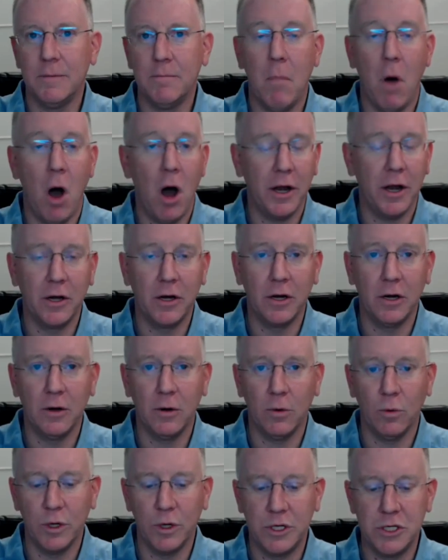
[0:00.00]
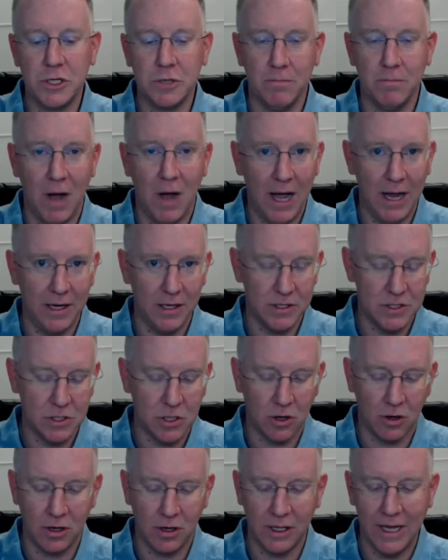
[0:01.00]
monitor, which mine is
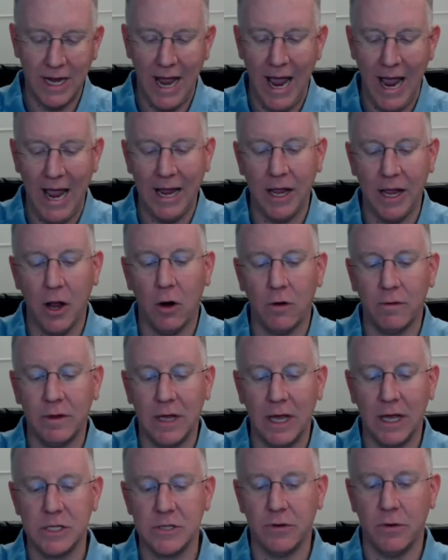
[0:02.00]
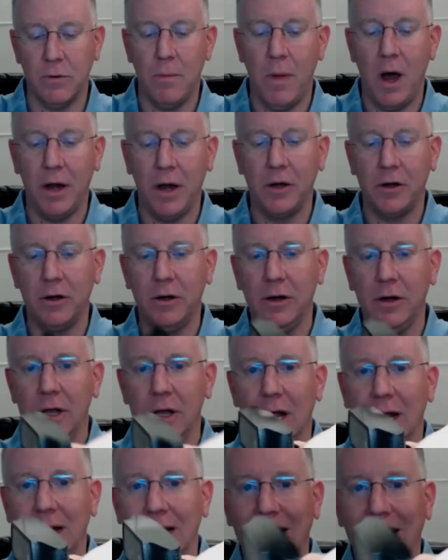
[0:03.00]
currently hanging over the edge of a monitor,
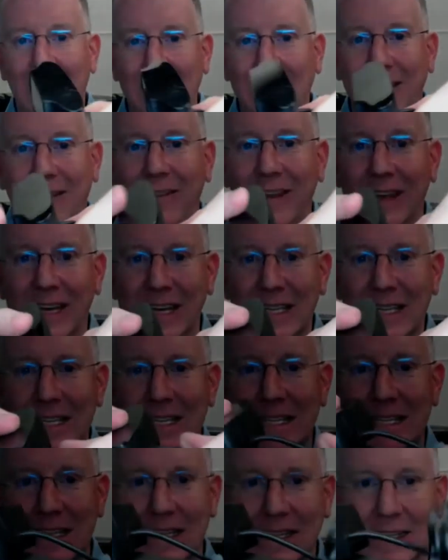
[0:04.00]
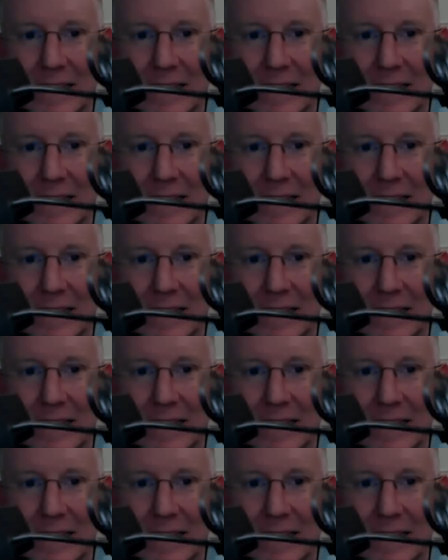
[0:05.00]
like this.